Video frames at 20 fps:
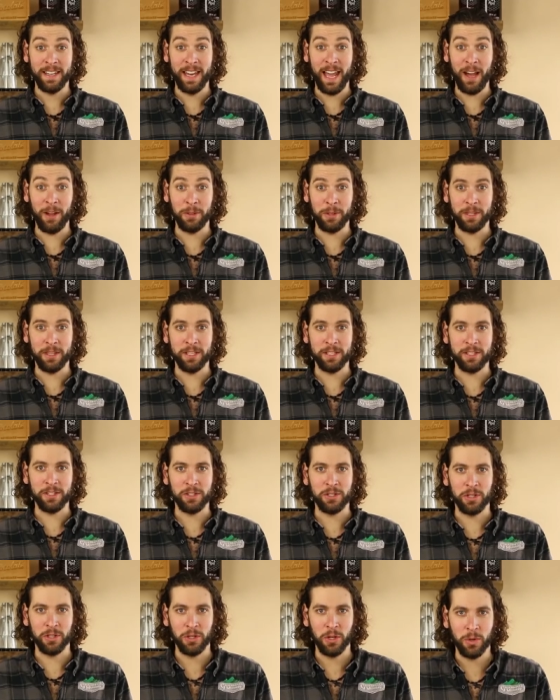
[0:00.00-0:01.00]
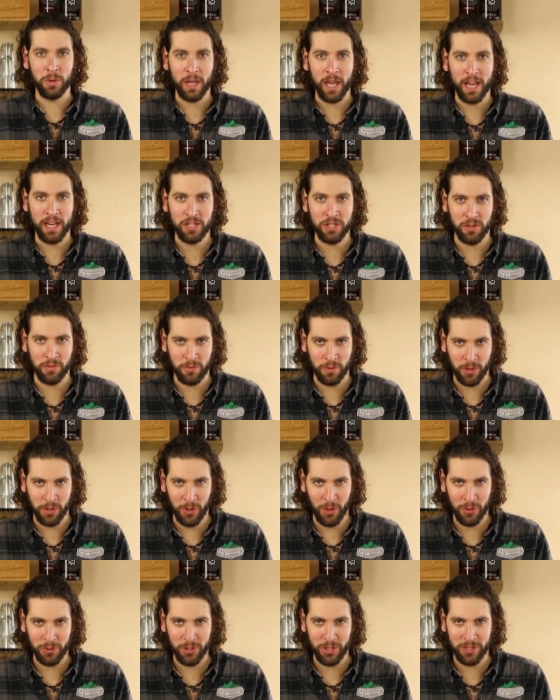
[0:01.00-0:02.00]
Now that this is the location for
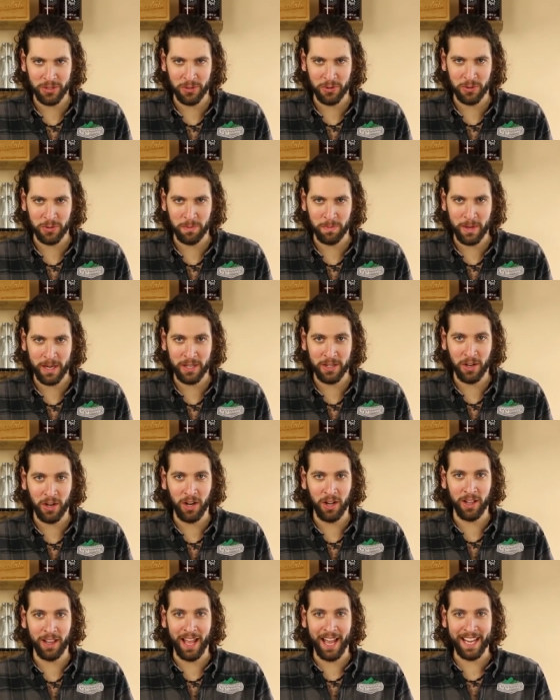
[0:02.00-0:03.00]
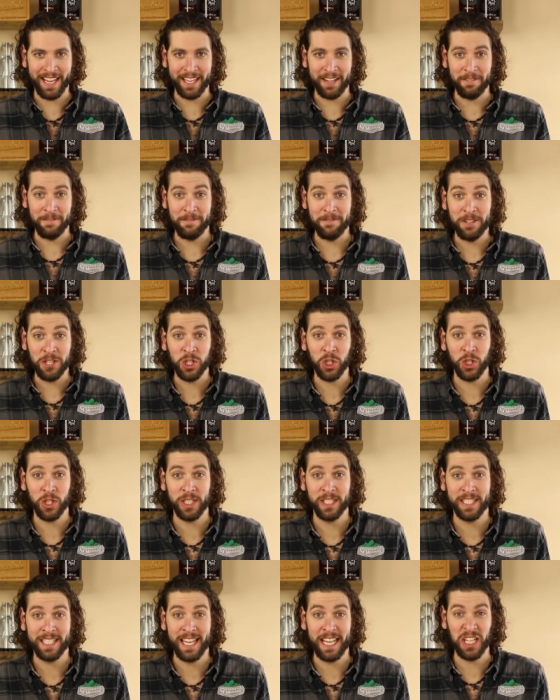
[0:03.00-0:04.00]
Colchester's Mead Hall, I can
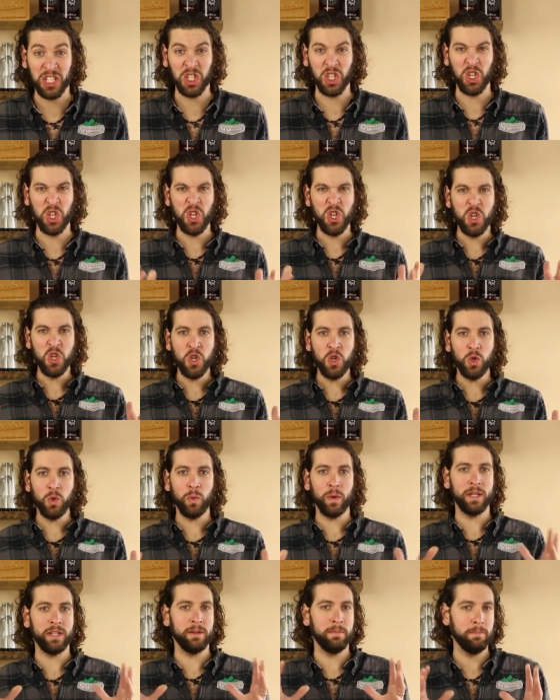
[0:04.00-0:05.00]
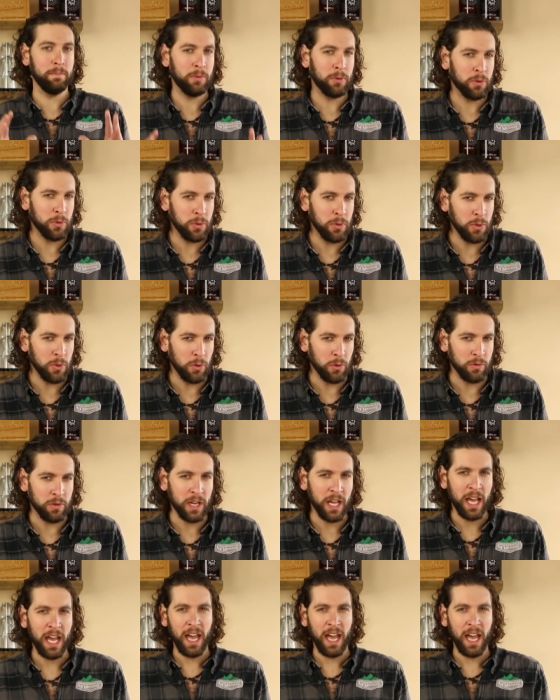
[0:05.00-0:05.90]
officially say it's new and improved.